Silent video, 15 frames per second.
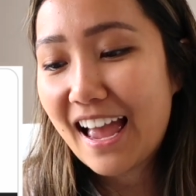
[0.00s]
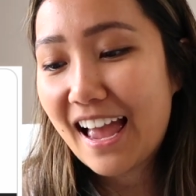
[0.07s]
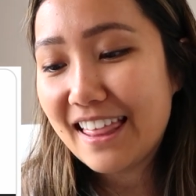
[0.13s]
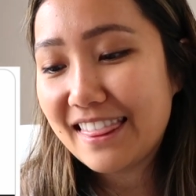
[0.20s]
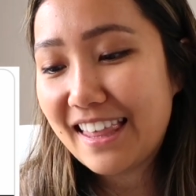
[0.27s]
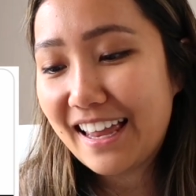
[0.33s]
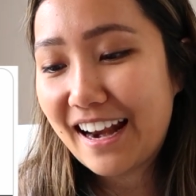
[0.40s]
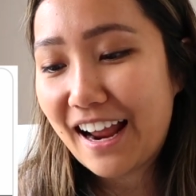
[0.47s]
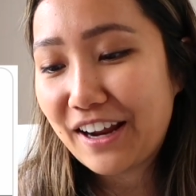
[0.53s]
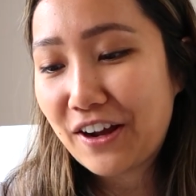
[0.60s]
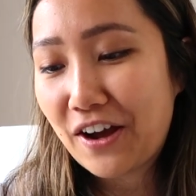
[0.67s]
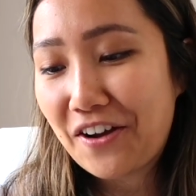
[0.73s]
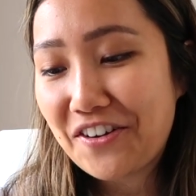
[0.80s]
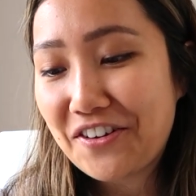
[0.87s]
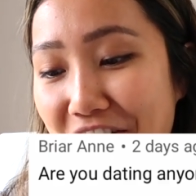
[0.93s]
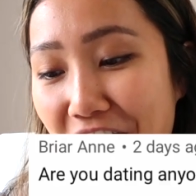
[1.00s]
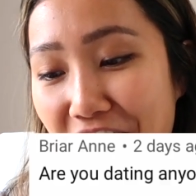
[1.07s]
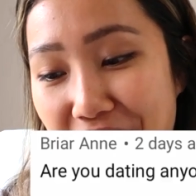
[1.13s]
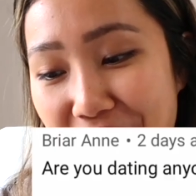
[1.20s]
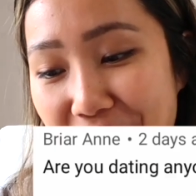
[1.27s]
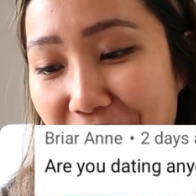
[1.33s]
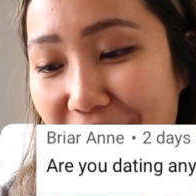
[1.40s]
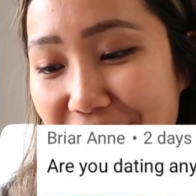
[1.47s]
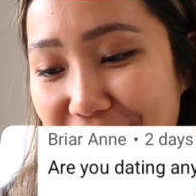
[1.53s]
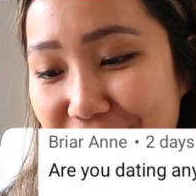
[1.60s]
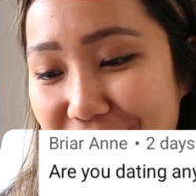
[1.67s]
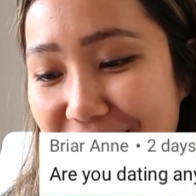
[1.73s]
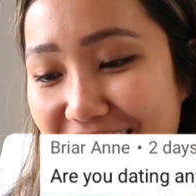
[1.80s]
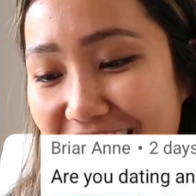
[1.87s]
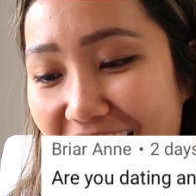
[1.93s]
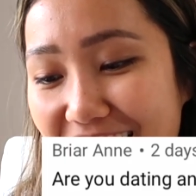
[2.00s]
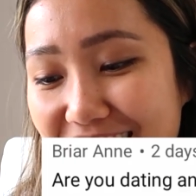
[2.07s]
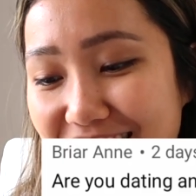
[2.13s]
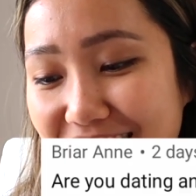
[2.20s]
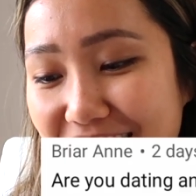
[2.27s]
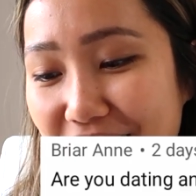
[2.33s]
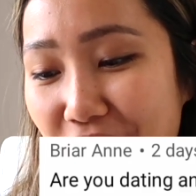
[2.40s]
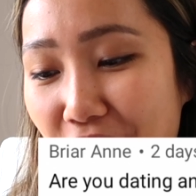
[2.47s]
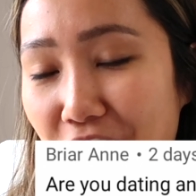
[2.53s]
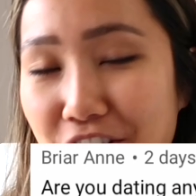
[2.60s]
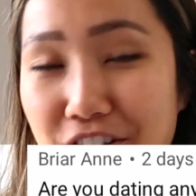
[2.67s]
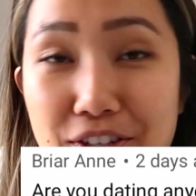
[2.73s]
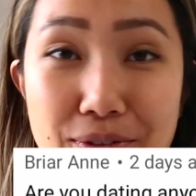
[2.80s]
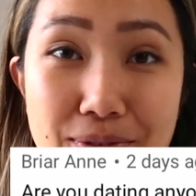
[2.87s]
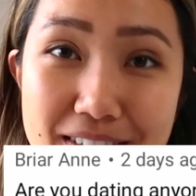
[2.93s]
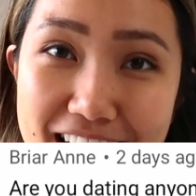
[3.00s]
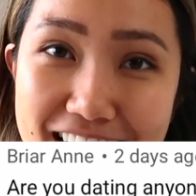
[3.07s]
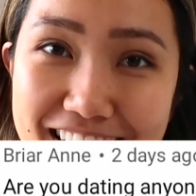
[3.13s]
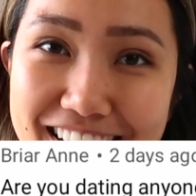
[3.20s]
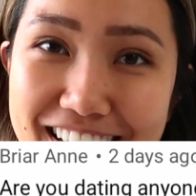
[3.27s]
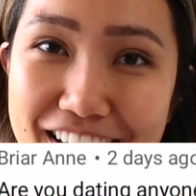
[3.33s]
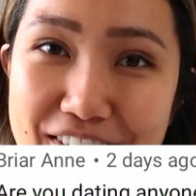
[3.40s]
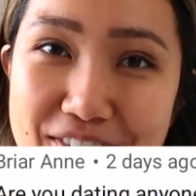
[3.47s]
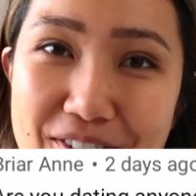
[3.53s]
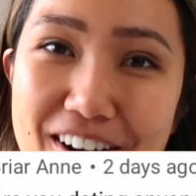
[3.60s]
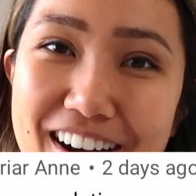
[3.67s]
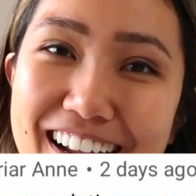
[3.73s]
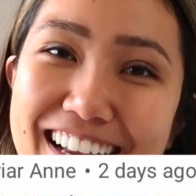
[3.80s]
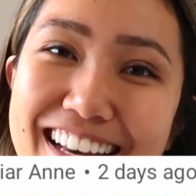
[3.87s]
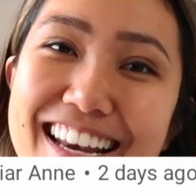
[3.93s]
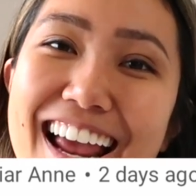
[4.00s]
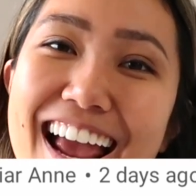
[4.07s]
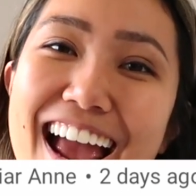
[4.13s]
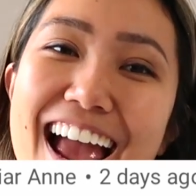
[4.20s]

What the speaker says: And then I got another question asking, are you dating anyone?